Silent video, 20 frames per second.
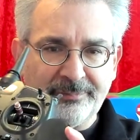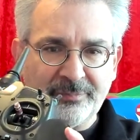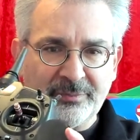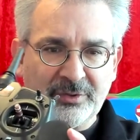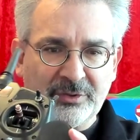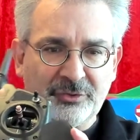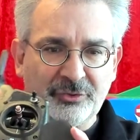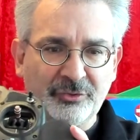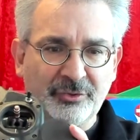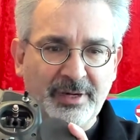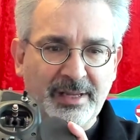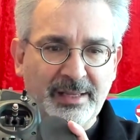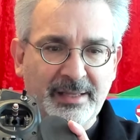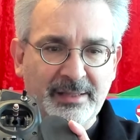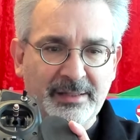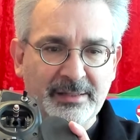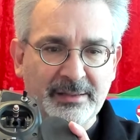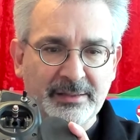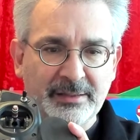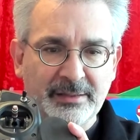The
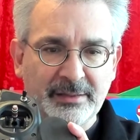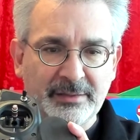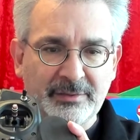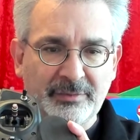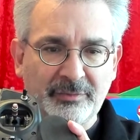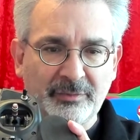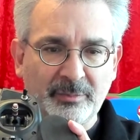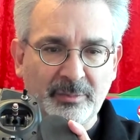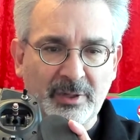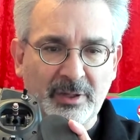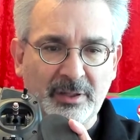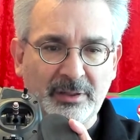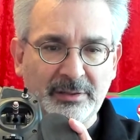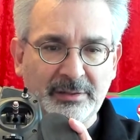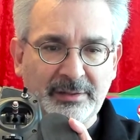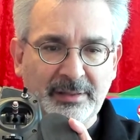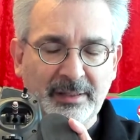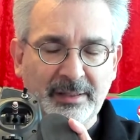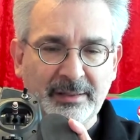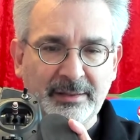tray is from
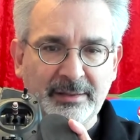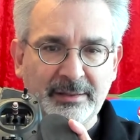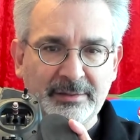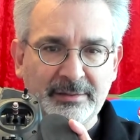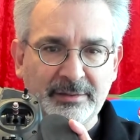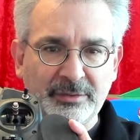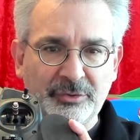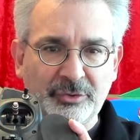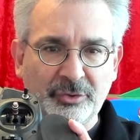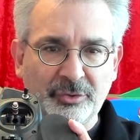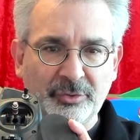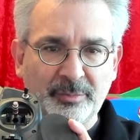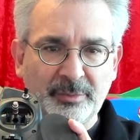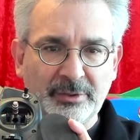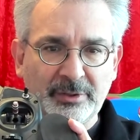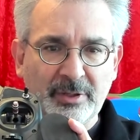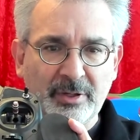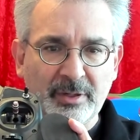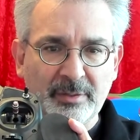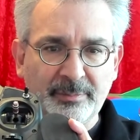Altec. It's a German
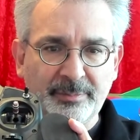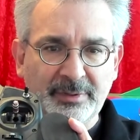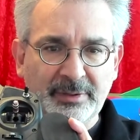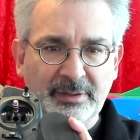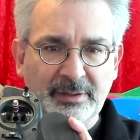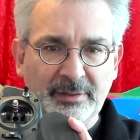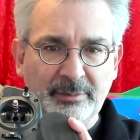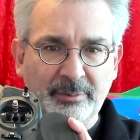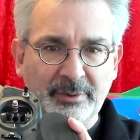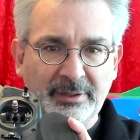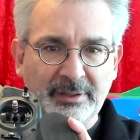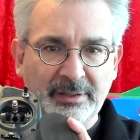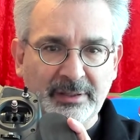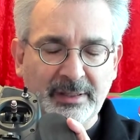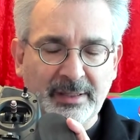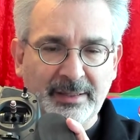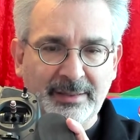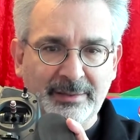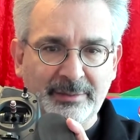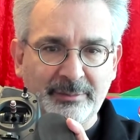company. We can
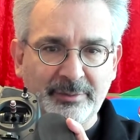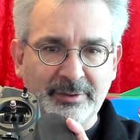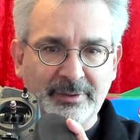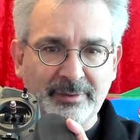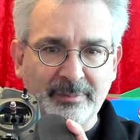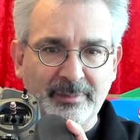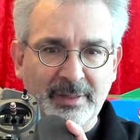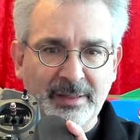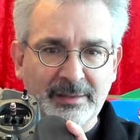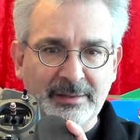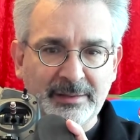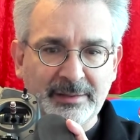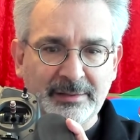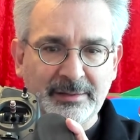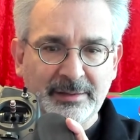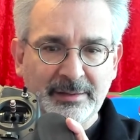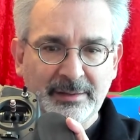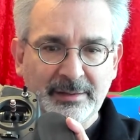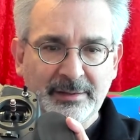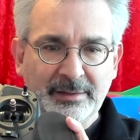highly recommend
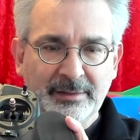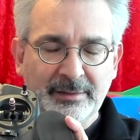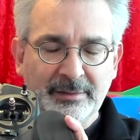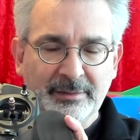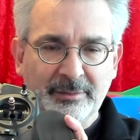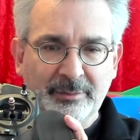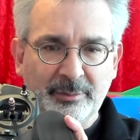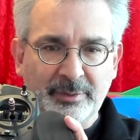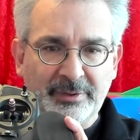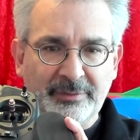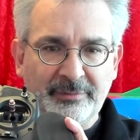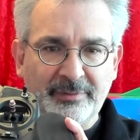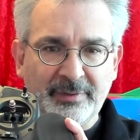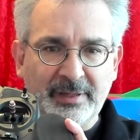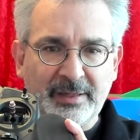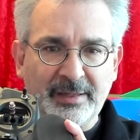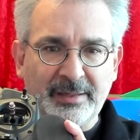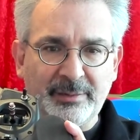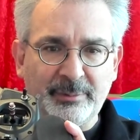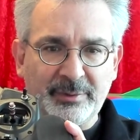it. We
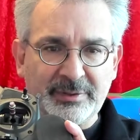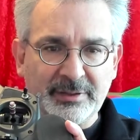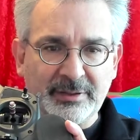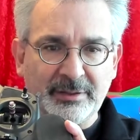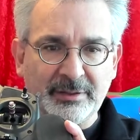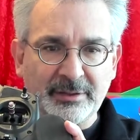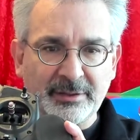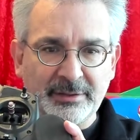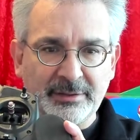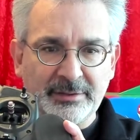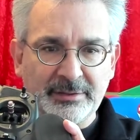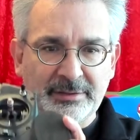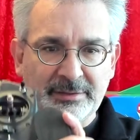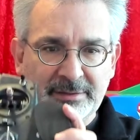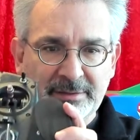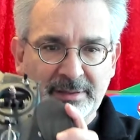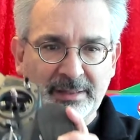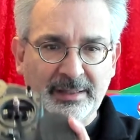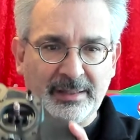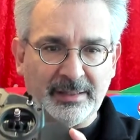fly with a
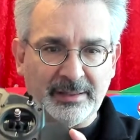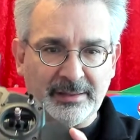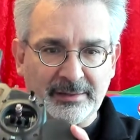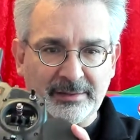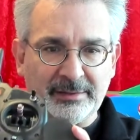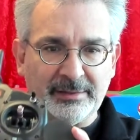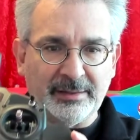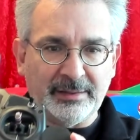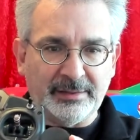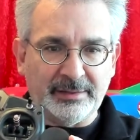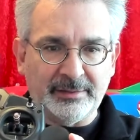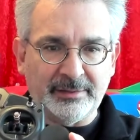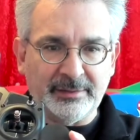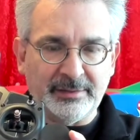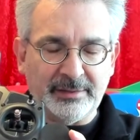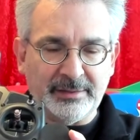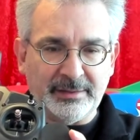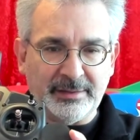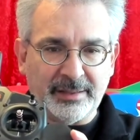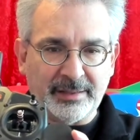harness and then the
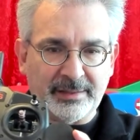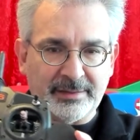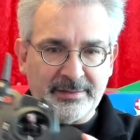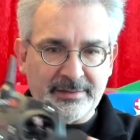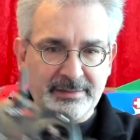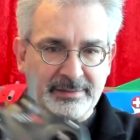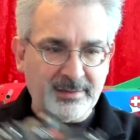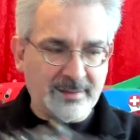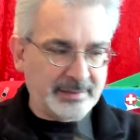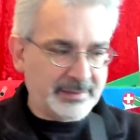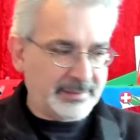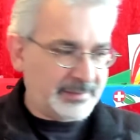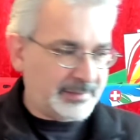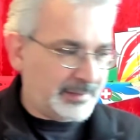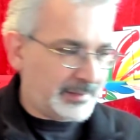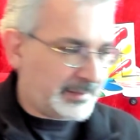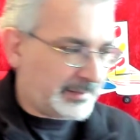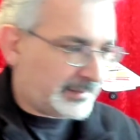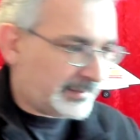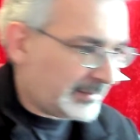
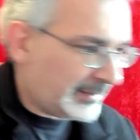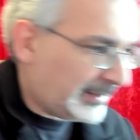DX6